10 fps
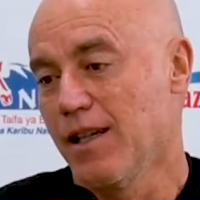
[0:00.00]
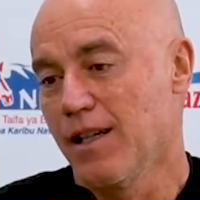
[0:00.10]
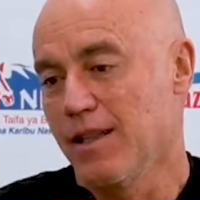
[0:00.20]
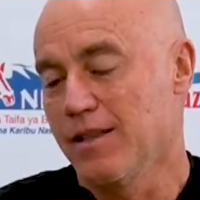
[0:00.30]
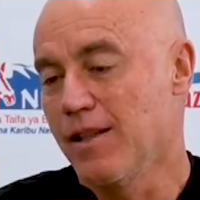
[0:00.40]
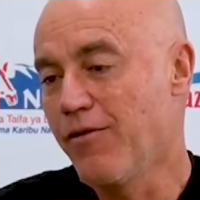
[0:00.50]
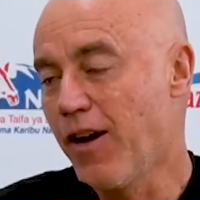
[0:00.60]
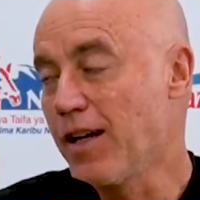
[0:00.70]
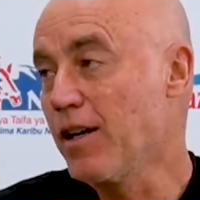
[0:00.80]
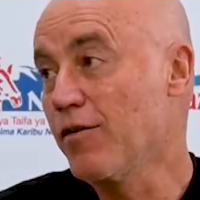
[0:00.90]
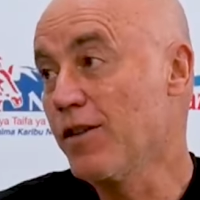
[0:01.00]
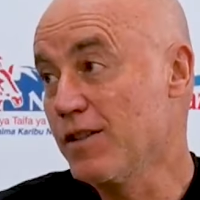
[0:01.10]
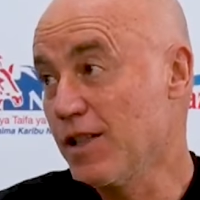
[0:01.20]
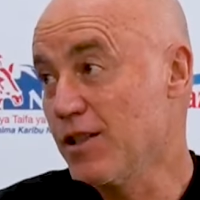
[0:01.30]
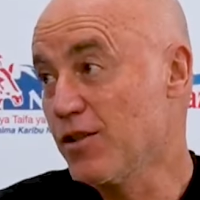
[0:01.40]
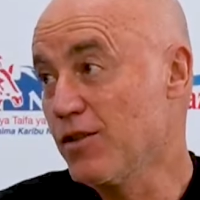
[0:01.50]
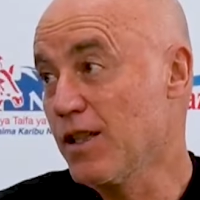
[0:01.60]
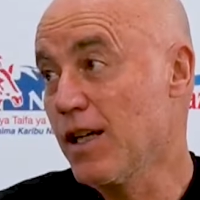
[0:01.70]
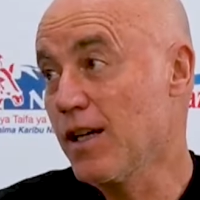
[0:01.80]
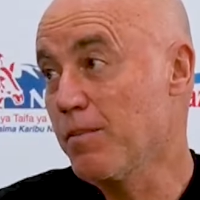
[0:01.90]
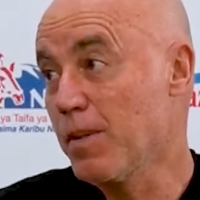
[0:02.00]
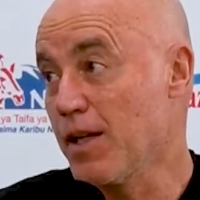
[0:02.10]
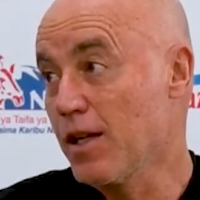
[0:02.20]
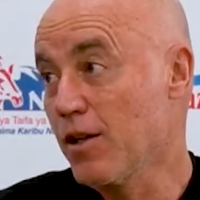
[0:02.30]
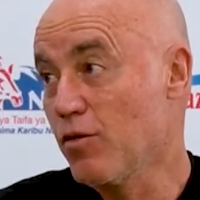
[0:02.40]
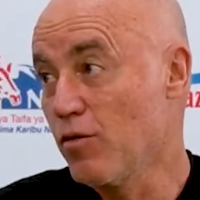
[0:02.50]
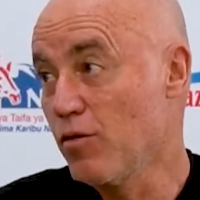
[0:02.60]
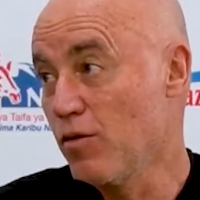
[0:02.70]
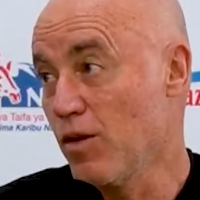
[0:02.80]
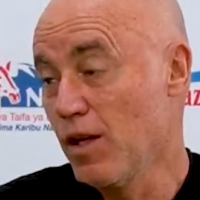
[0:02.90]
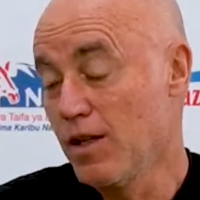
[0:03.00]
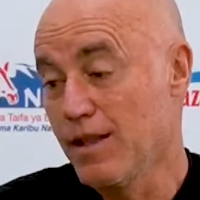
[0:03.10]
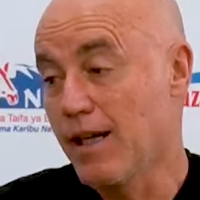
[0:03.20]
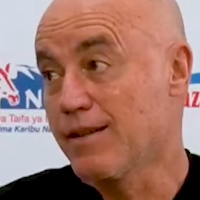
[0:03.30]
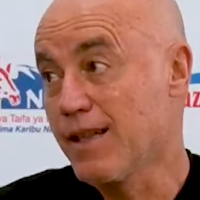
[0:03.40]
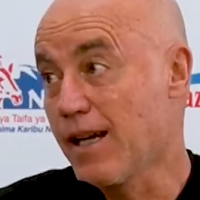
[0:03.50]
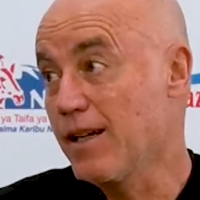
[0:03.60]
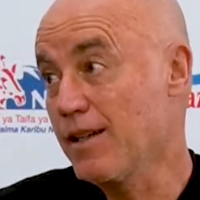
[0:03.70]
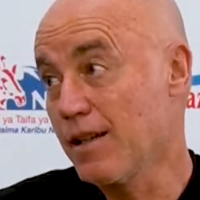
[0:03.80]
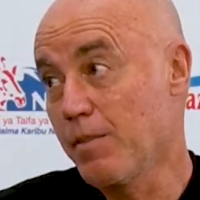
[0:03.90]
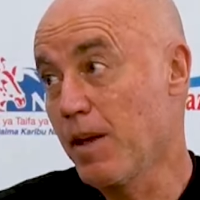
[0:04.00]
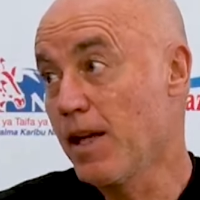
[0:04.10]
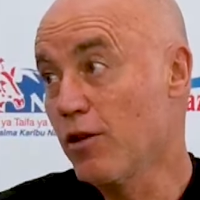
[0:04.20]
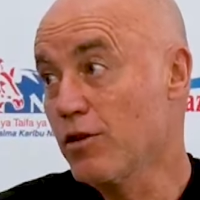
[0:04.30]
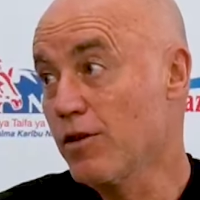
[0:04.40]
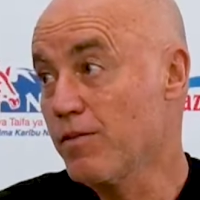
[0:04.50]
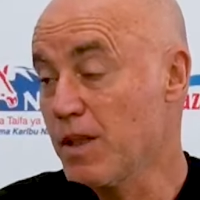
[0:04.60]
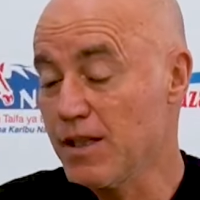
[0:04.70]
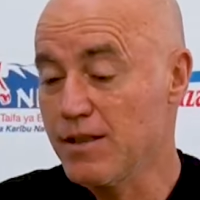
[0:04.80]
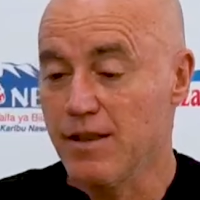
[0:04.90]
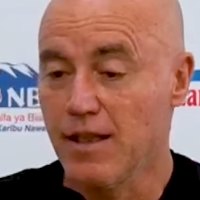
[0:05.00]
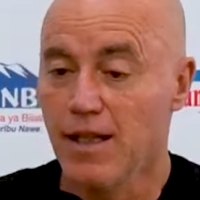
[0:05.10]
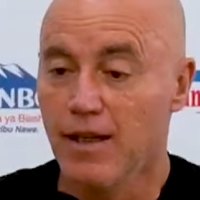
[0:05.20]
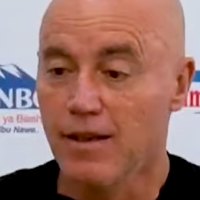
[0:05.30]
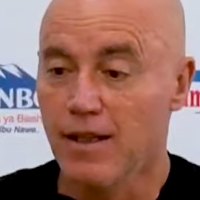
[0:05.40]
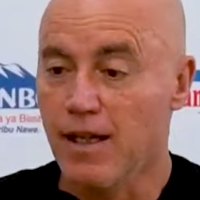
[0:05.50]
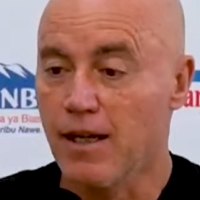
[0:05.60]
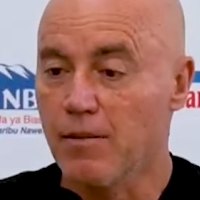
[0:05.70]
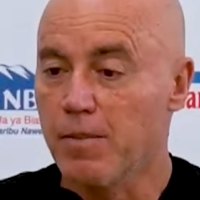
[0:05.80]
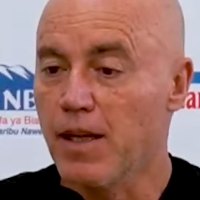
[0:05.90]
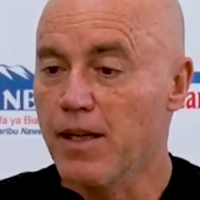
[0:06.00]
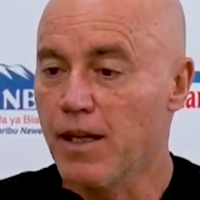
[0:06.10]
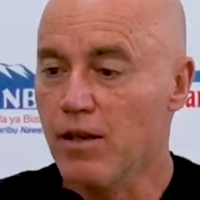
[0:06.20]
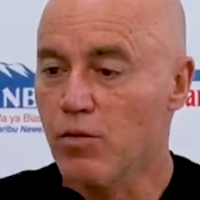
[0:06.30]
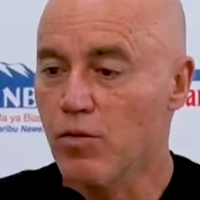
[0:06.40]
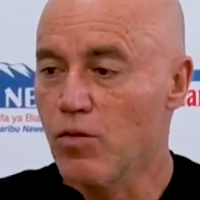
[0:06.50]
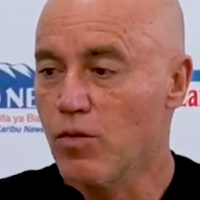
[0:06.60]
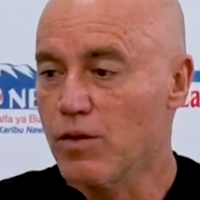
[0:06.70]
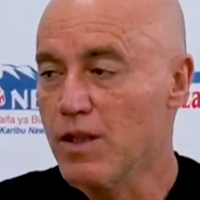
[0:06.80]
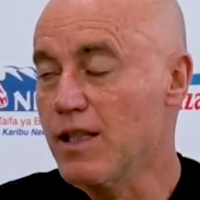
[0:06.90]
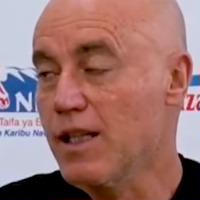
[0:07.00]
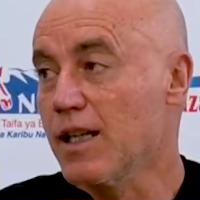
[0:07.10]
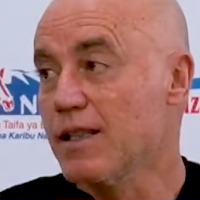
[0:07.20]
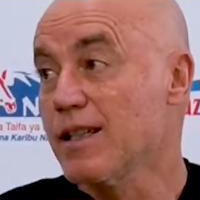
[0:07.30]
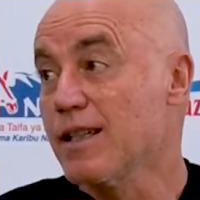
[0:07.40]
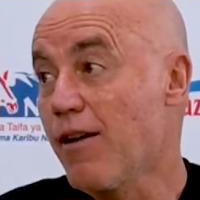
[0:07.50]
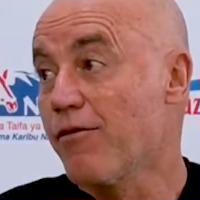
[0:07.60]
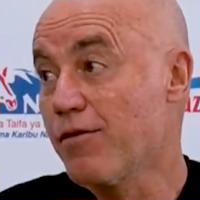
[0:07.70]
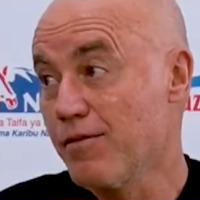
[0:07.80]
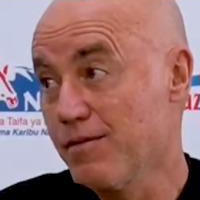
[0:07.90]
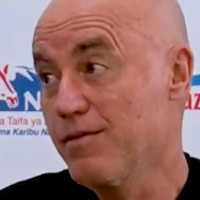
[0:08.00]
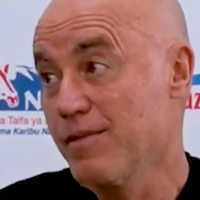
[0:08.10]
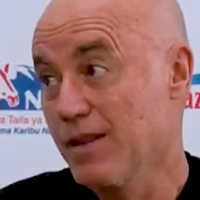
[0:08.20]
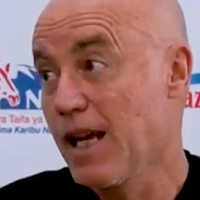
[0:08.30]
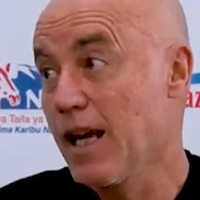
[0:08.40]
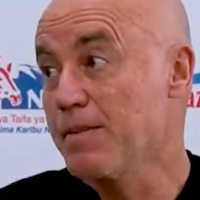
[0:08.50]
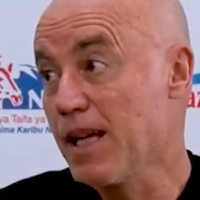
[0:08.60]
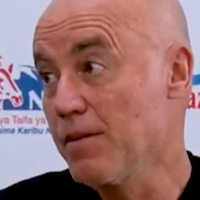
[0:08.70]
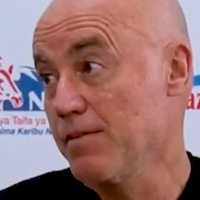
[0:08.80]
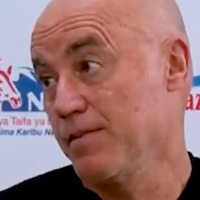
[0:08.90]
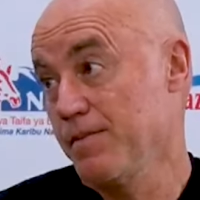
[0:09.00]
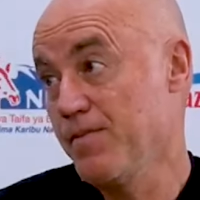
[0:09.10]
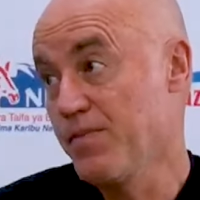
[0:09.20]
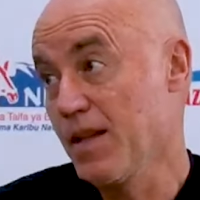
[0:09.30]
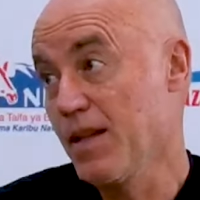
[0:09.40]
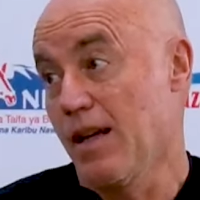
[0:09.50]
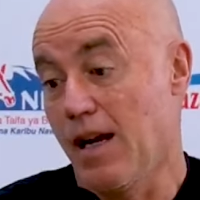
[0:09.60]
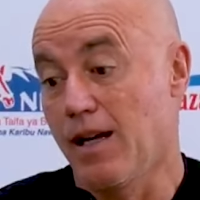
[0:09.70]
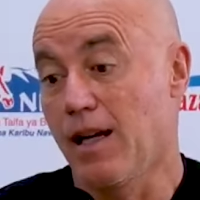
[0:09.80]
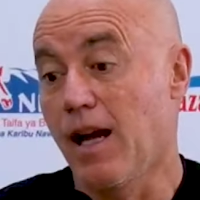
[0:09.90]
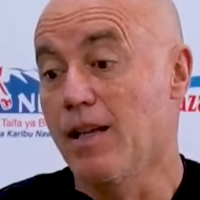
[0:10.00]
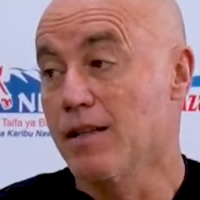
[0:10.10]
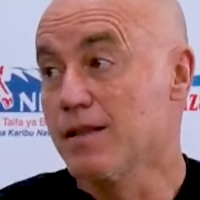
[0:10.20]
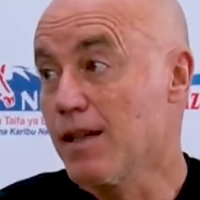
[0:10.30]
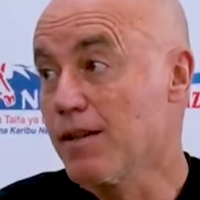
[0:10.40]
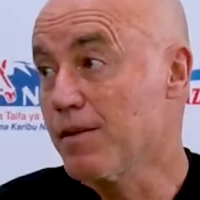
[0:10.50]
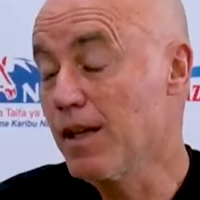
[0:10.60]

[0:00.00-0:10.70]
it's the final of the season. There are a player who they are tired, they play a lot of minutes. There are a player who didn't get enough game time. And they deserve.